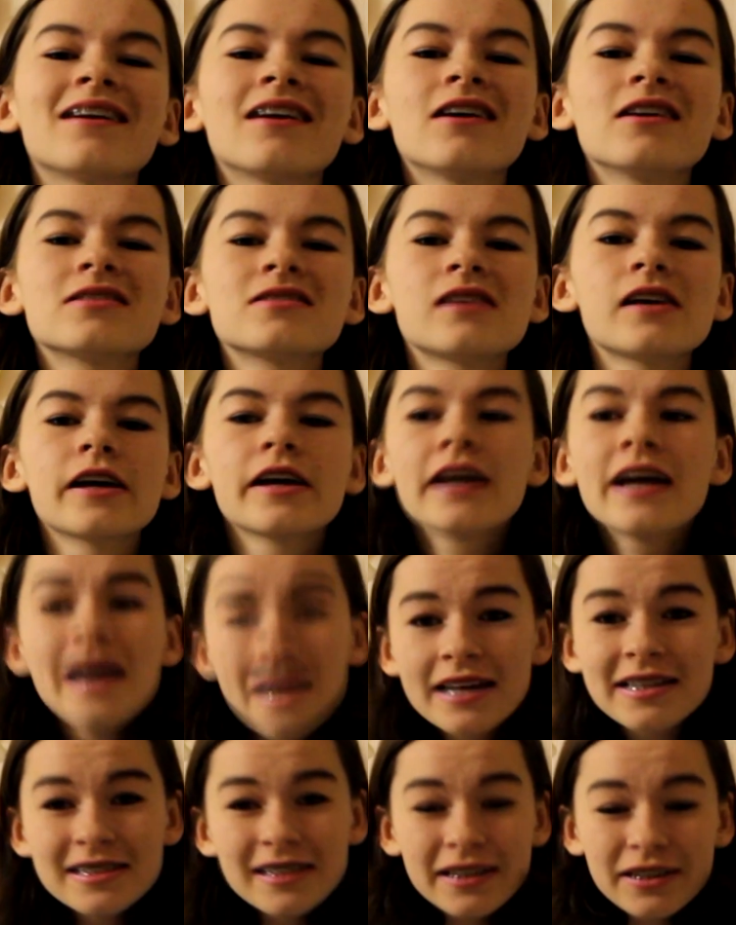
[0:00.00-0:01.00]
last night.
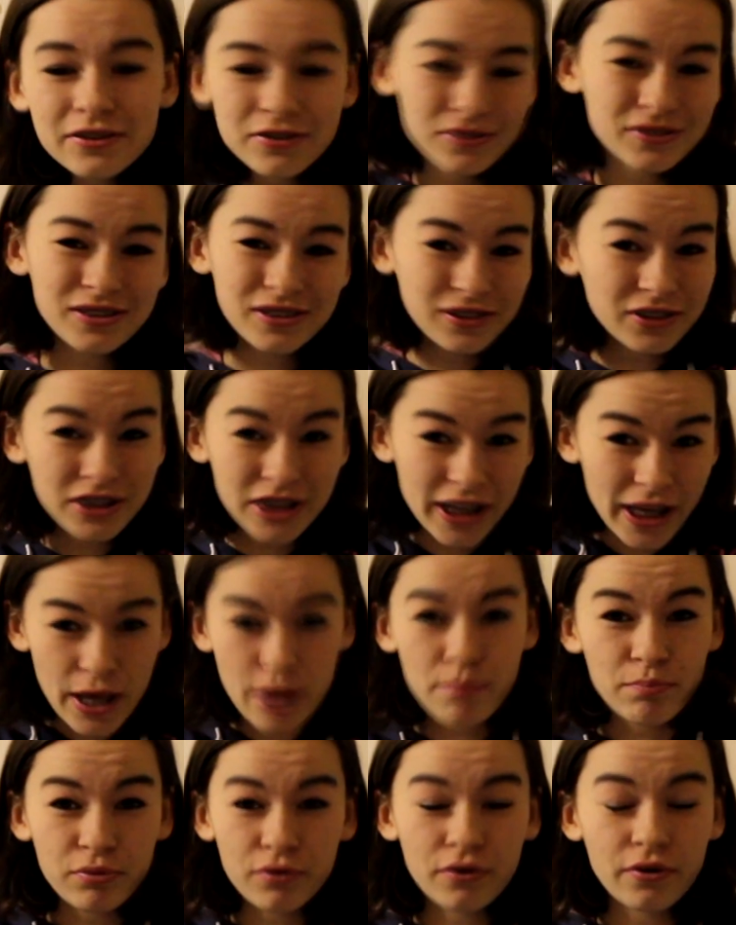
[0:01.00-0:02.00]
It's like, you're such a
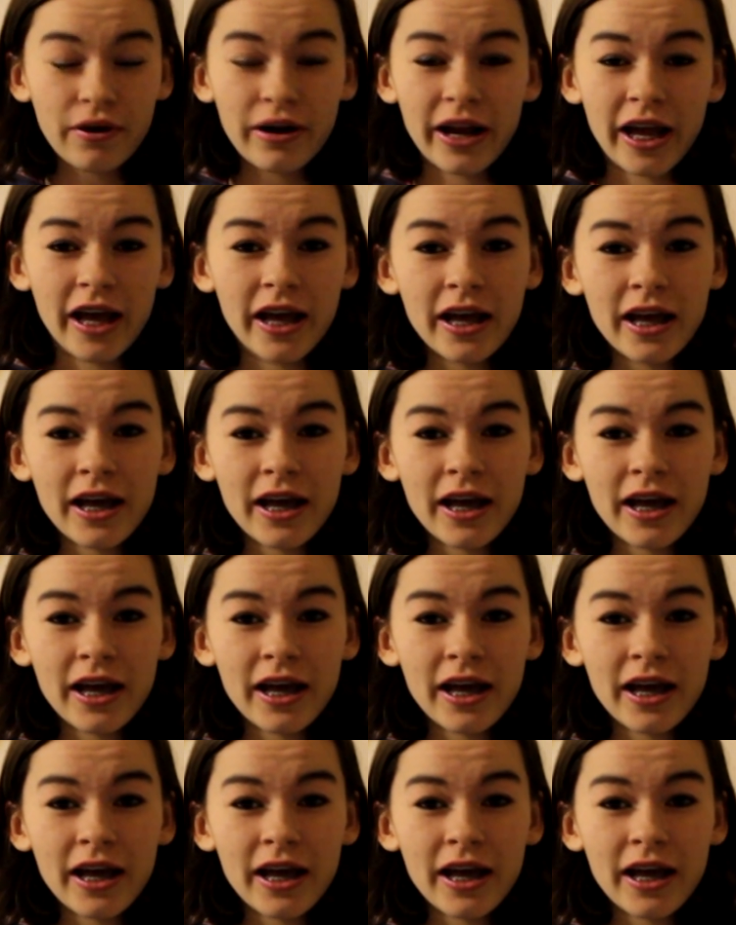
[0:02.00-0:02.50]
hypocrite.